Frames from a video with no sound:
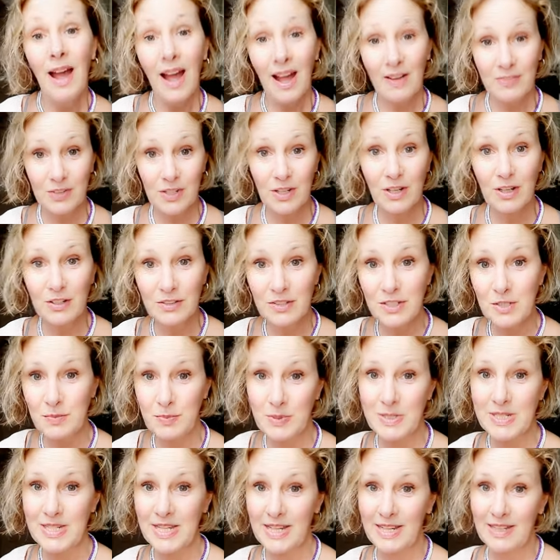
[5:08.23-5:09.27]
avocados
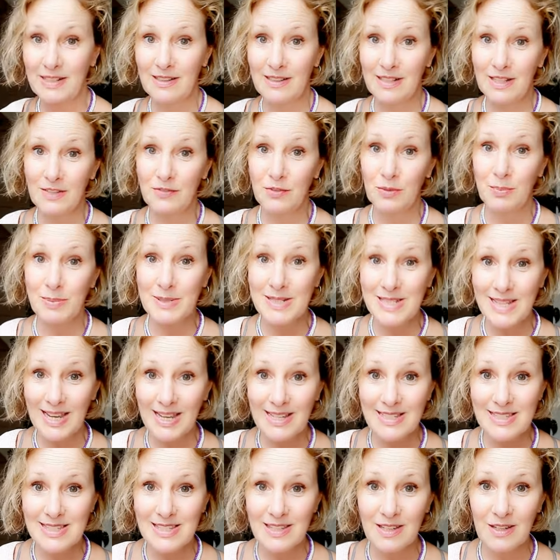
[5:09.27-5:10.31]
particularly for
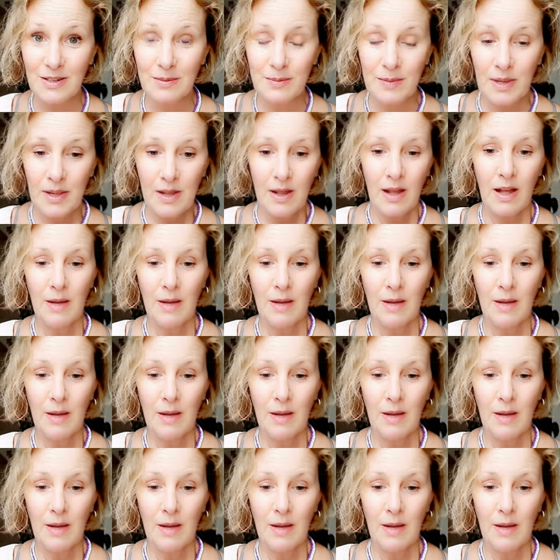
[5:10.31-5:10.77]
potassium.